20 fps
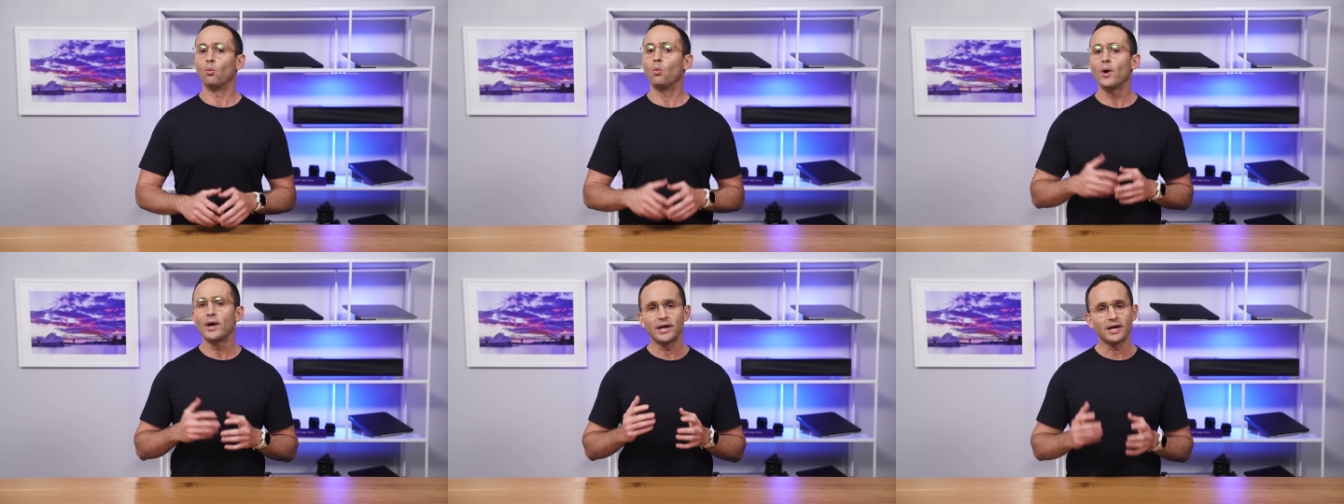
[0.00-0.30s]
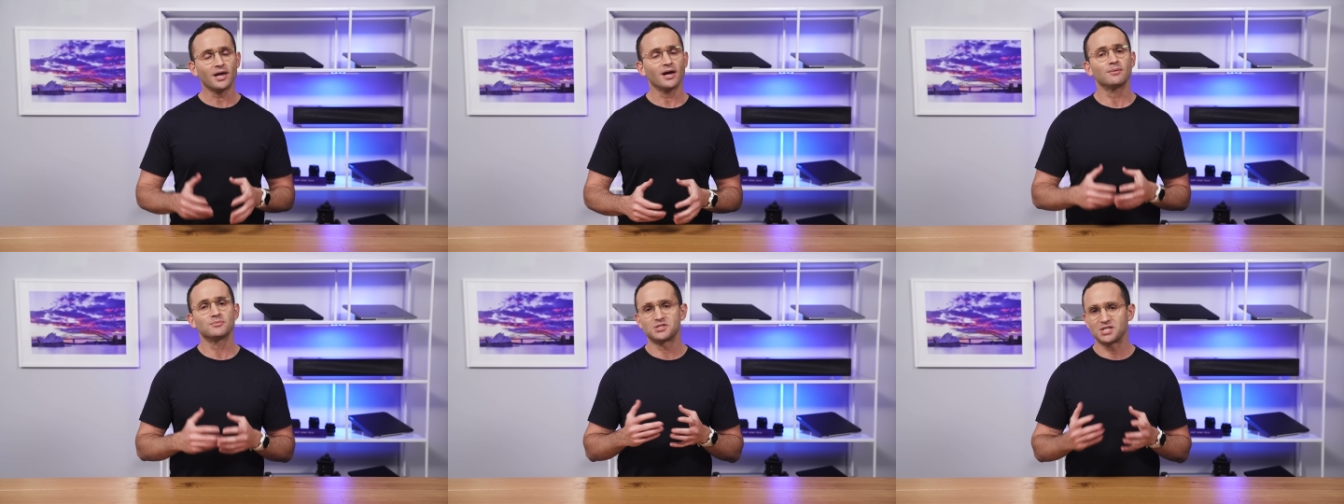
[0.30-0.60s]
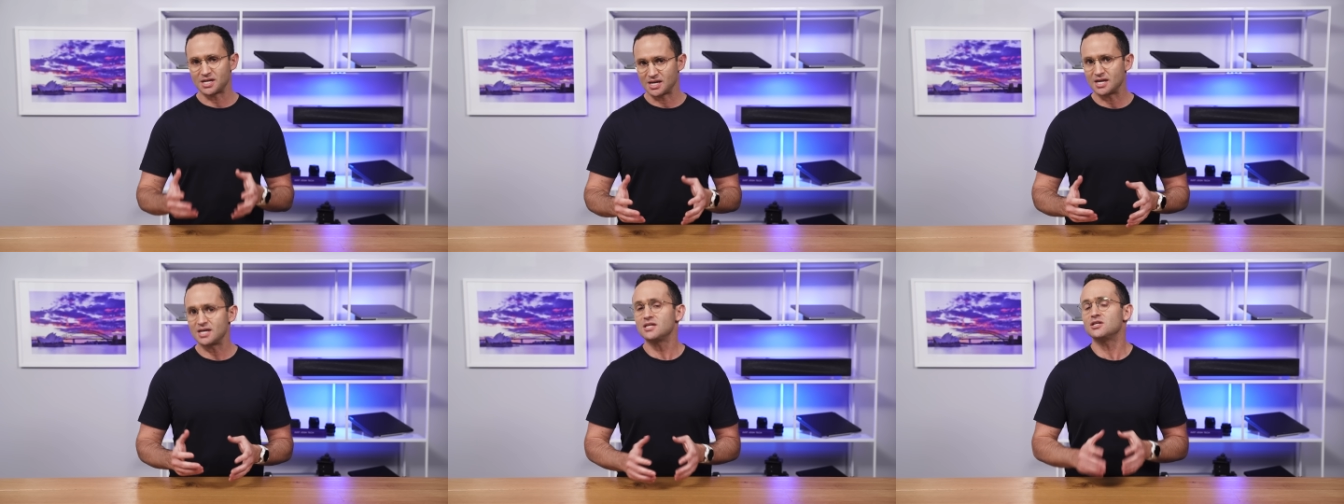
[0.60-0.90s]
When it comes
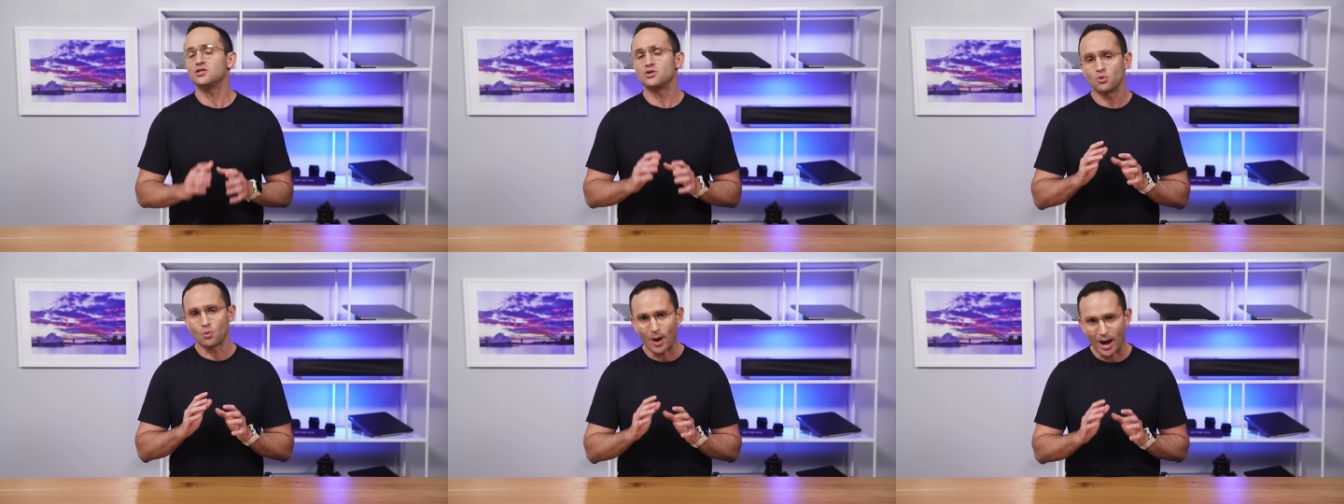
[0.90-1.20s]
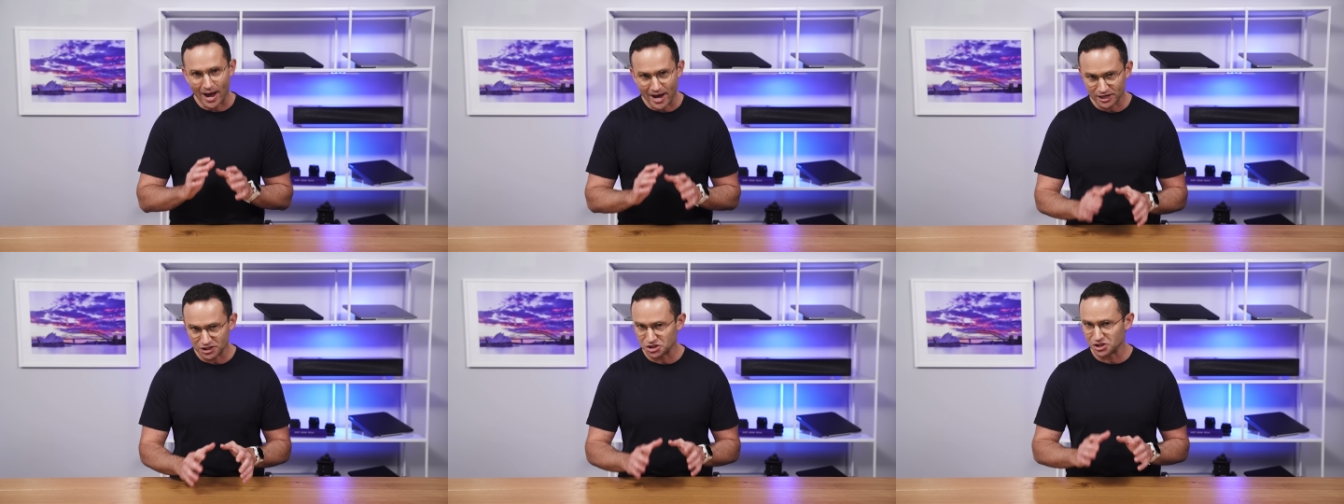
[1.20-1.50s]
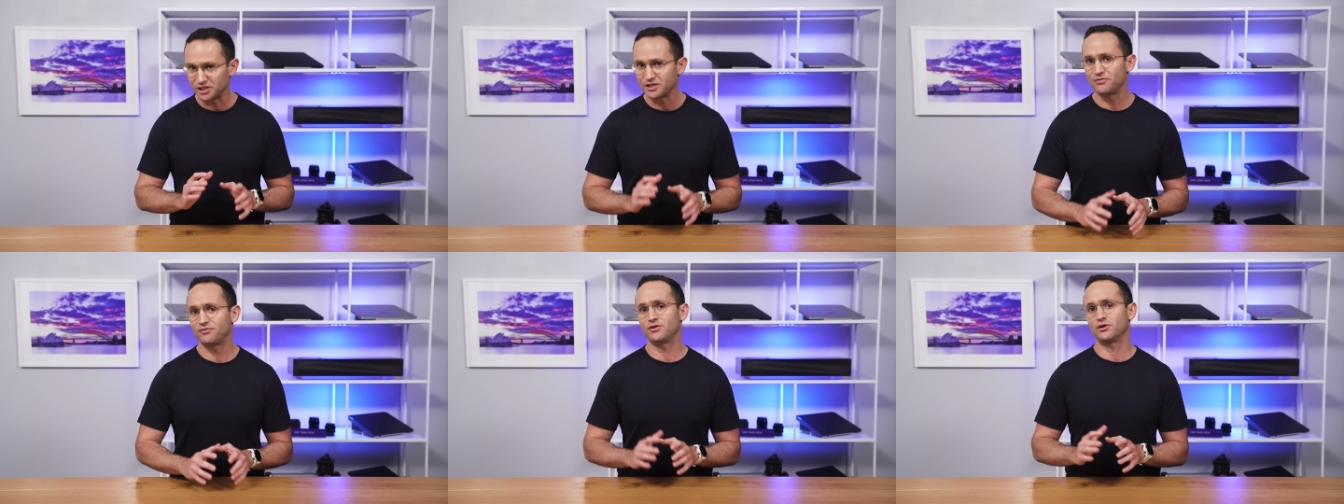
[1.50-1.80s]
to heat, you
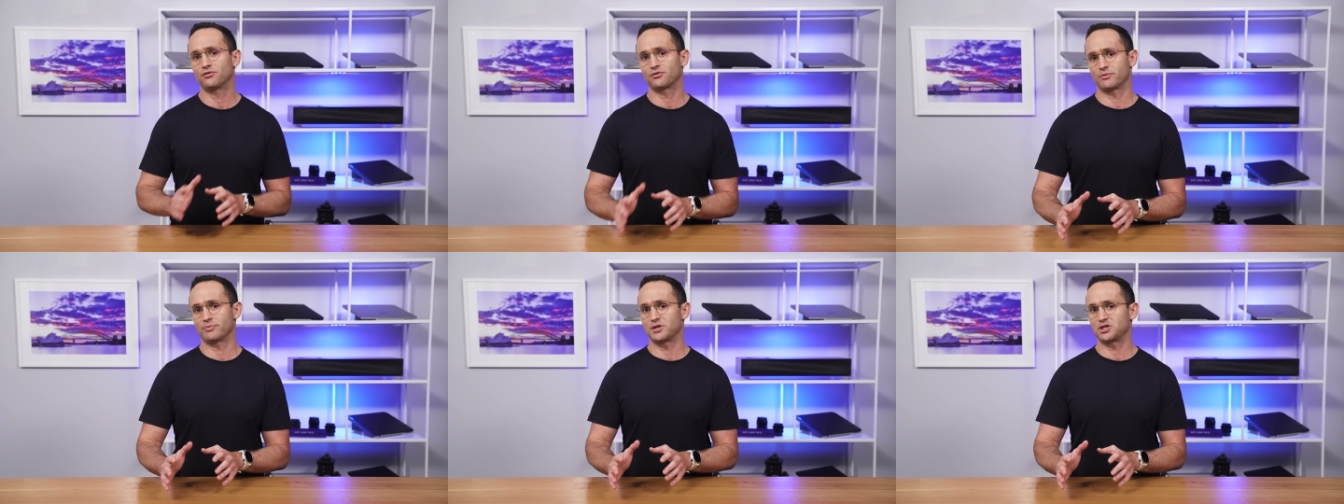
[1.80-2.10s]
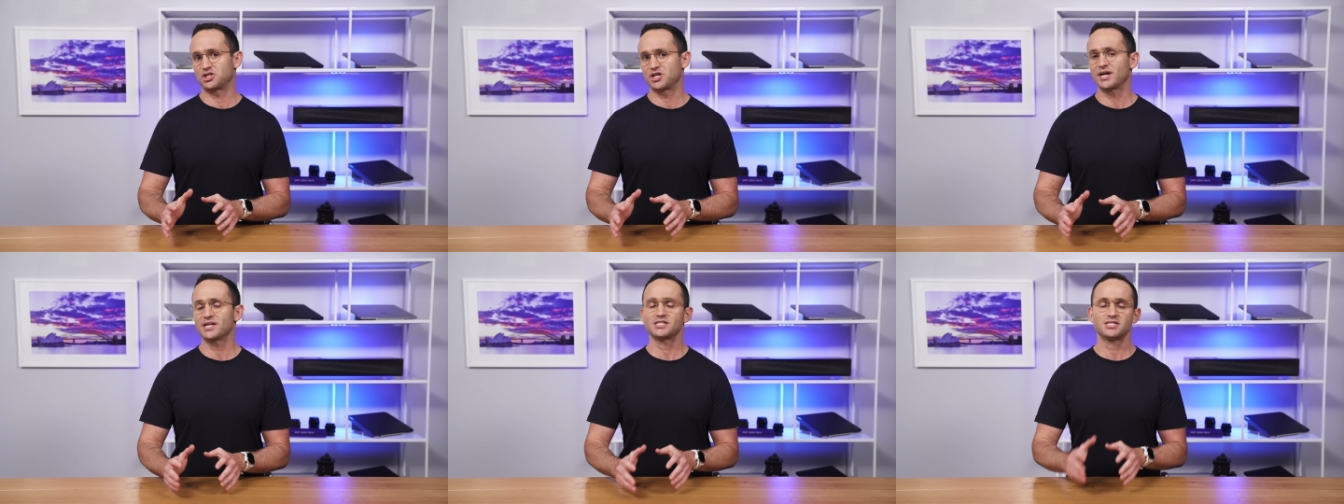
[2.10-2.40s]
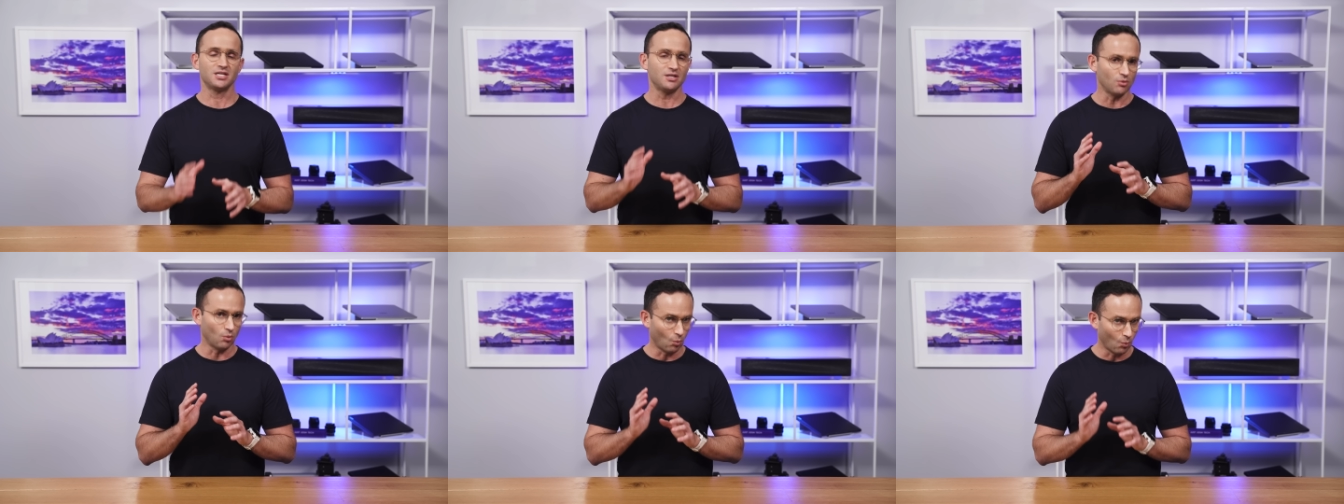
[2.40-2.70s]
actually feel from the
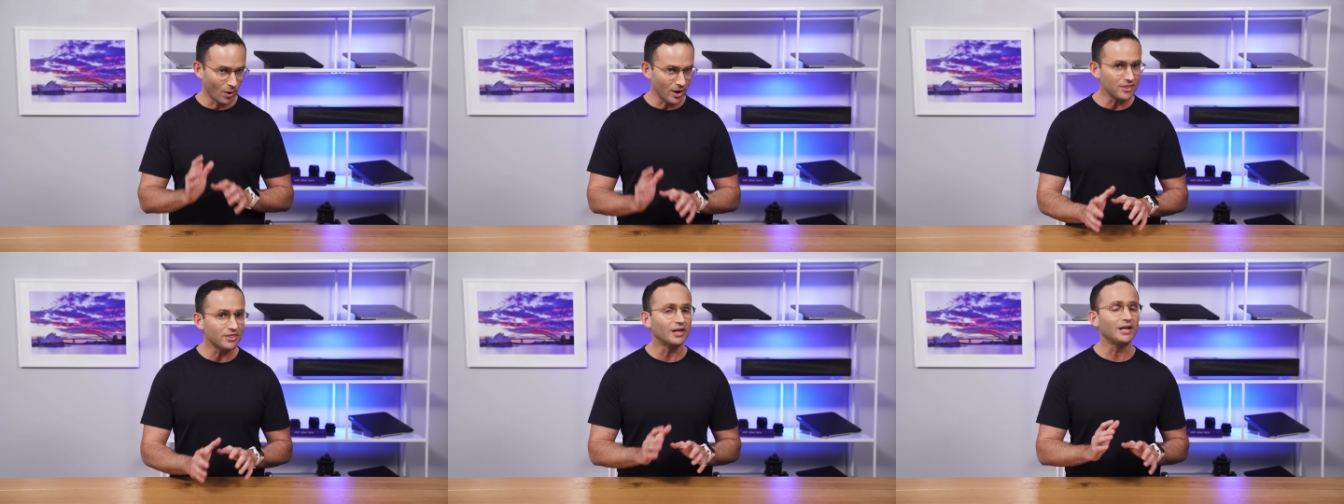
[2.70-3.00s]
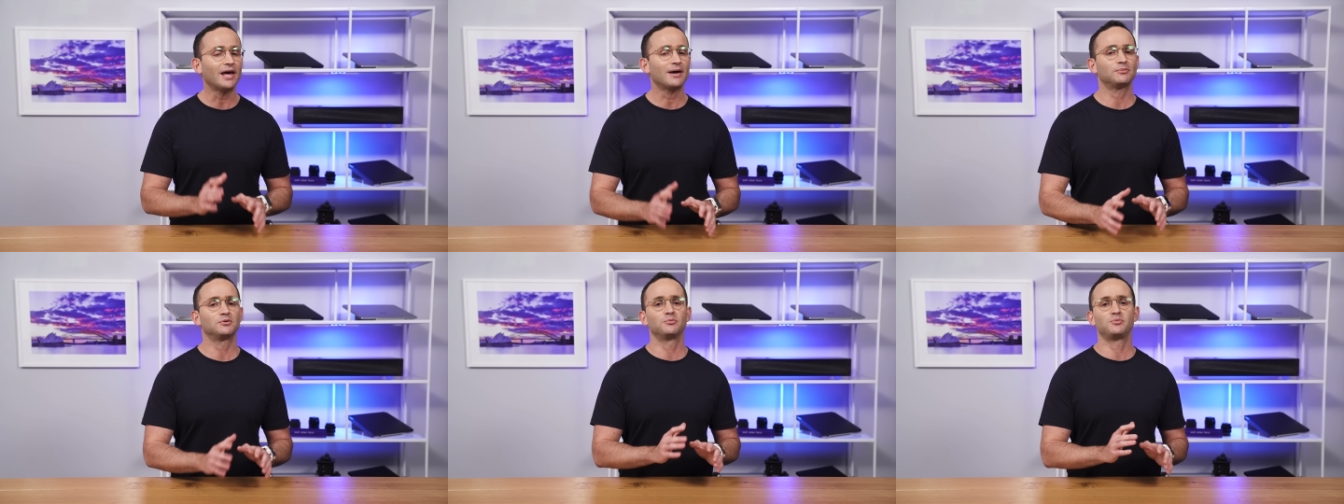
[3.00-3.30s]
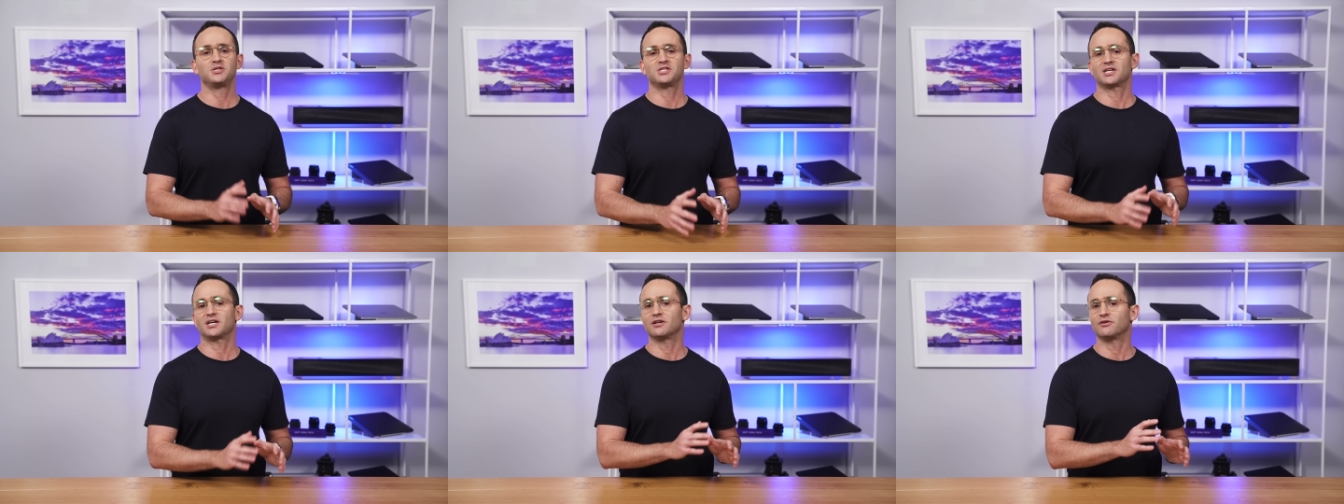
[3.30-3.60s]
chassis when the
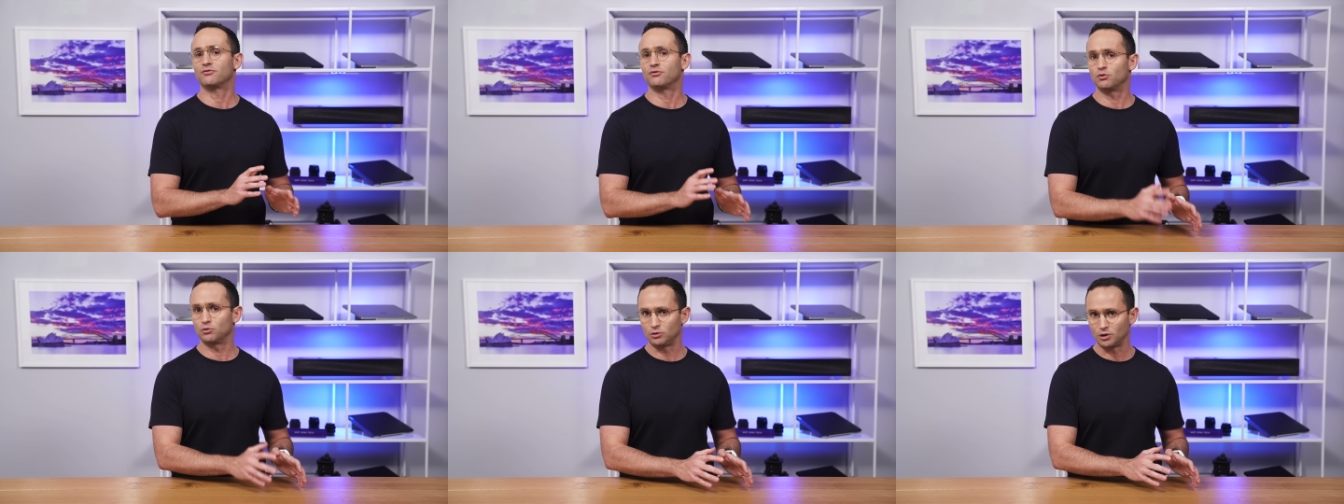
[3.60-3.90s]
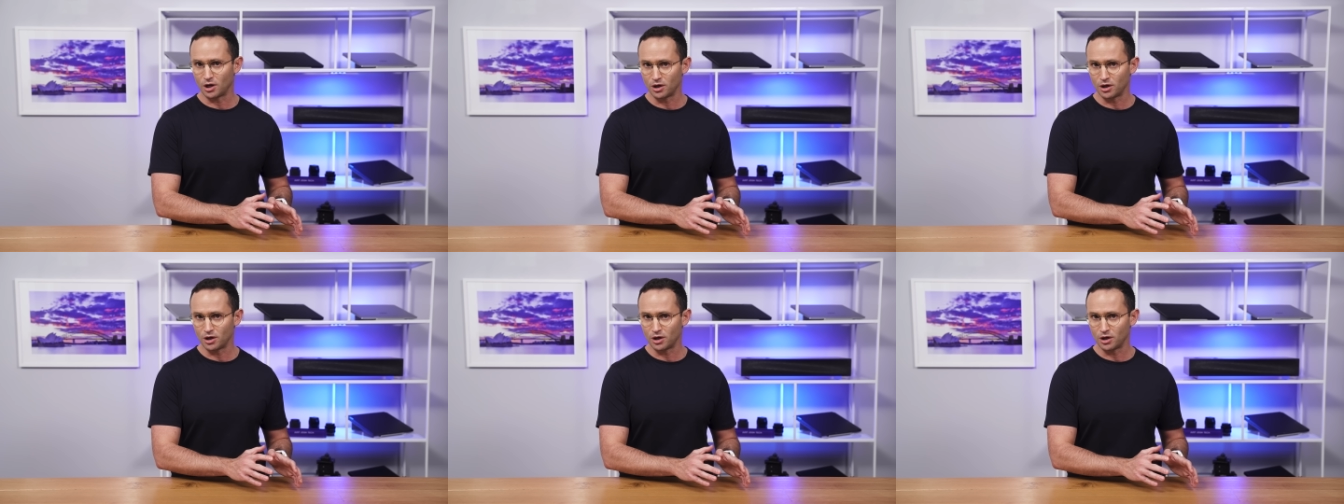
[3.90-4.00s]
laptop is under full